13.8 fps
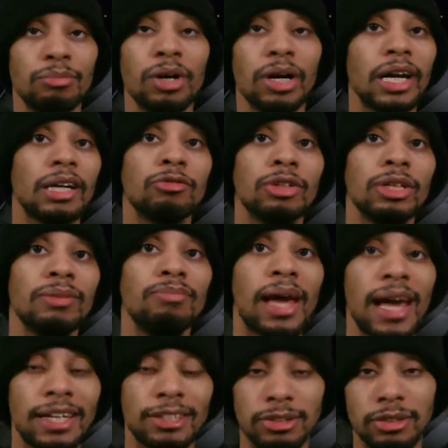but a
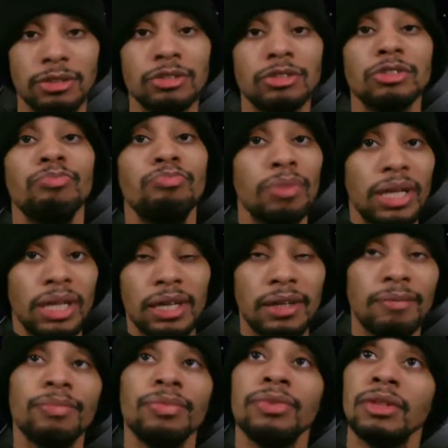remastered, meaning